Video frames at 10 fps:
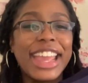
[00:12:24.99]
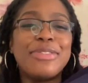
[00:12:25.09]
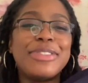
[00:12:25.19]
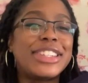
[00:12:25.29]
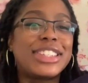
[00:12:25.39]

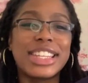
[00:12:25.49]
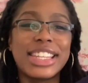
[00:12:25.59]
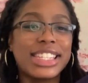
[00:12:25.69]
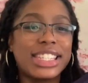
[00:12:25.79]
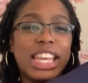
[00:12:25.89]
it
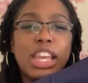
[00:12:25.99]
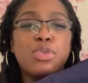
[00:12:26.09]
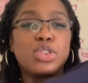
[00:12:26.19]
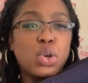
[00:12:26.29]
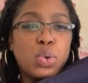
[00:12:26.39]

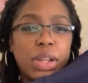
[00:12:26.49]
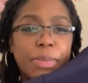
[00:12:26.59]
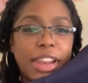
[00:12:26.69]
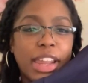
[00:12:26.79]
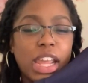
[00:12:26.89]
was calling
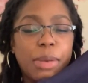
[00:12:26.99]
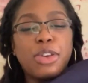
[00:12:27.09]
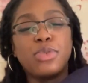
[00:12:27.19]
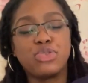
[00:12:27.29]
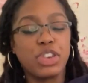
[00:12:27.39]
my name.
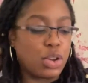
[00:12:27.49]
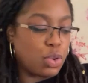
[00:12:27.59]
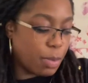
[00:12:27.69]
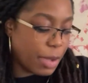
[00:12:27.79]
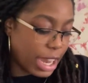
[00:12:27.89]
It was really
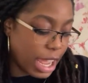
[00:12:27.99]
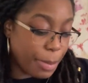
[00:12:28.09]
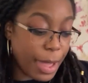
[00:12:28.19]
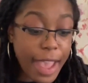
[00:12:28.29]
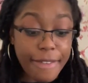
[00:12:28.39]
calling my name.